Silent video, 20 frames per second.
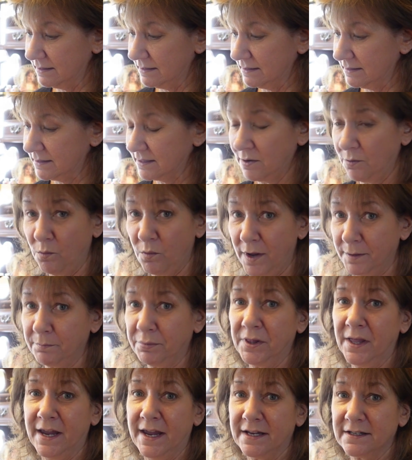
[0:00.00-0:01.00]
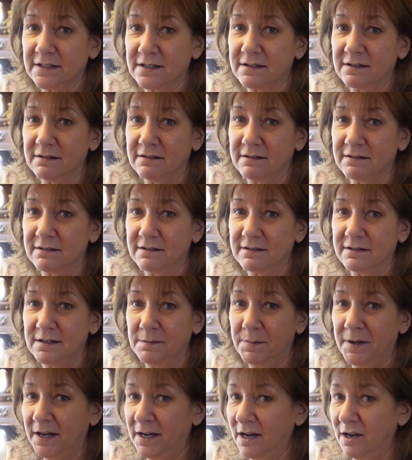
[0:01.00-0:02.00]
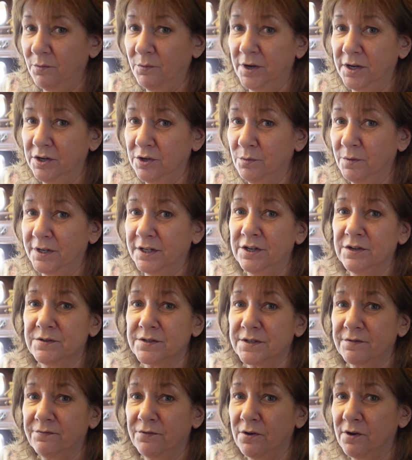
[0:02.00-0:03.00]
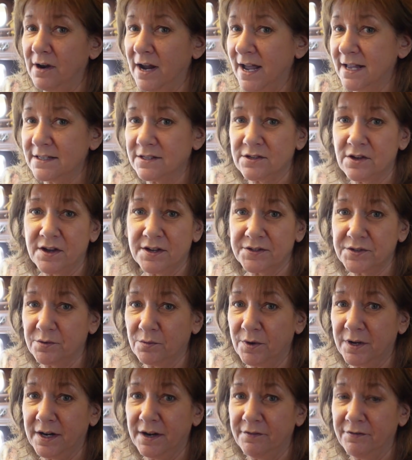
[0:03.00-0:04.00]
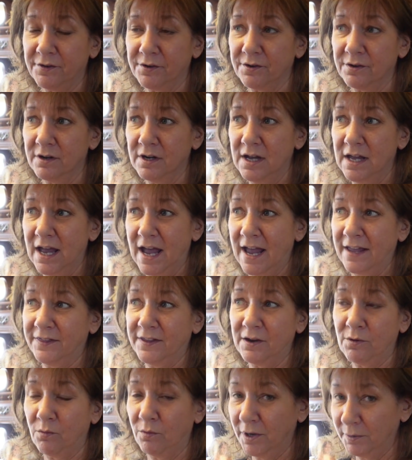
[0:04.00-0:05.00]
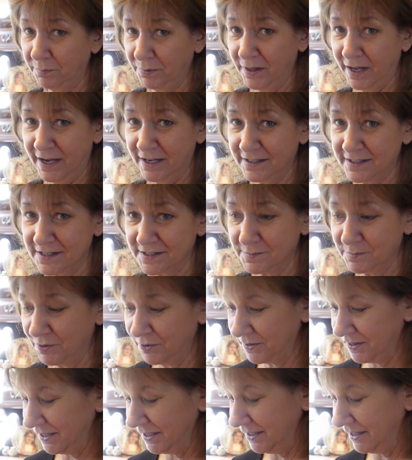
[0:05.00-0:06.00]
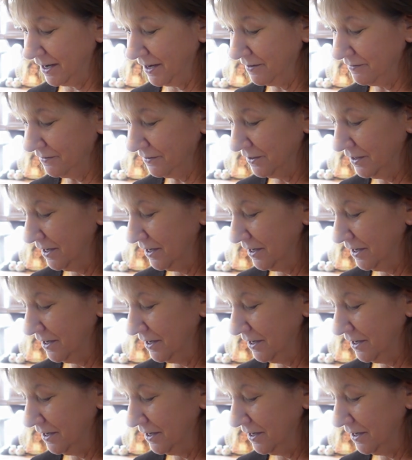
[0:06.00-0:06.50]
so one plant, depending on what you want to use it for, a hot sauce or whatever, I think one plant is more than enough.